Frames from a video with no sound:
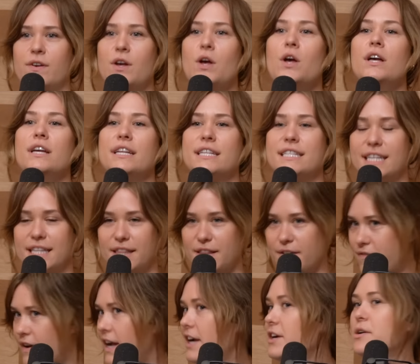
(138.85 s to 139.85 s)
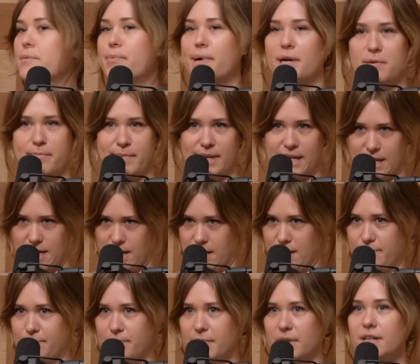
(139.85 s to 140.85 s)
Okay, so... Did the fire department
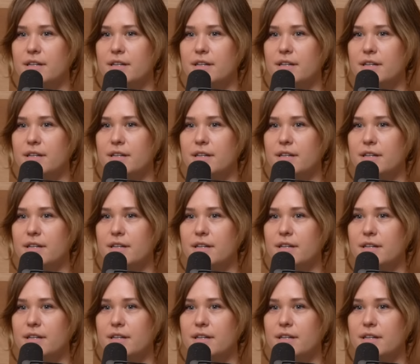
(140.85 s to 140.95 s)
come?